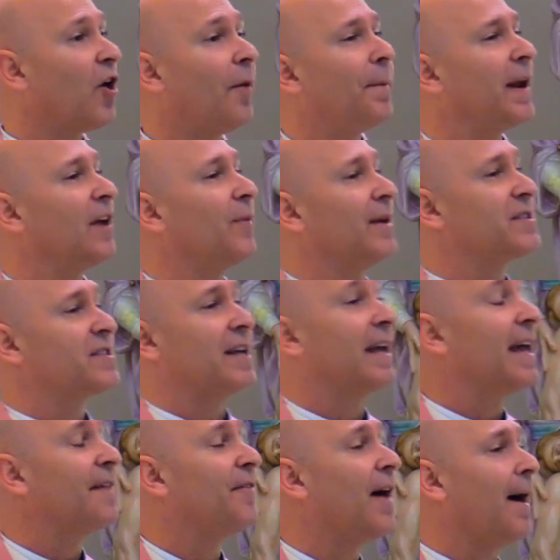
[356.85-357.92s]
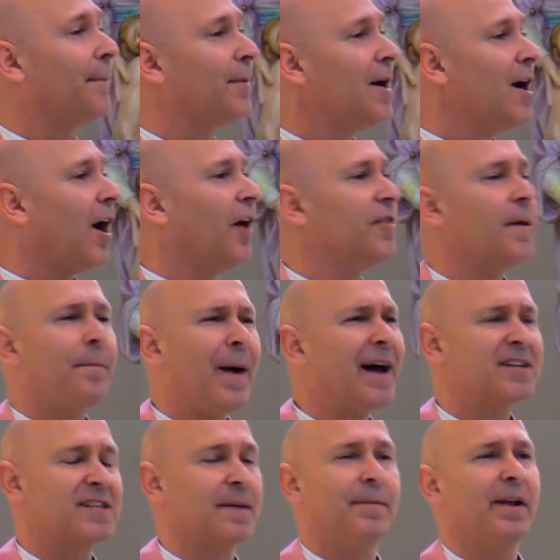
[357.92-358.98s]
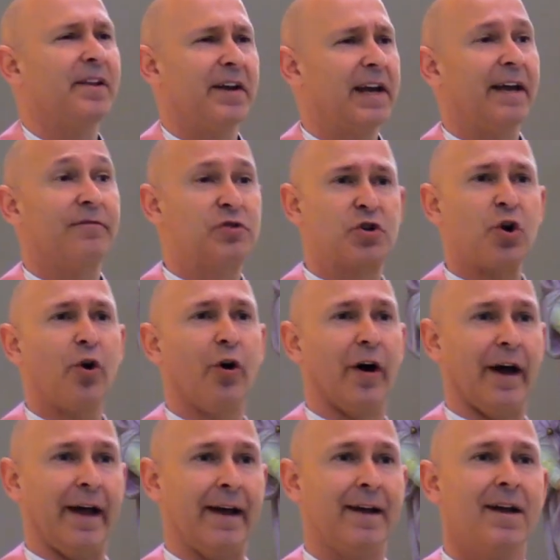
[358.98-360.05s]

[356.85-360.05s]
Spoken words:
Nobody wants to give up on the possibility of joy.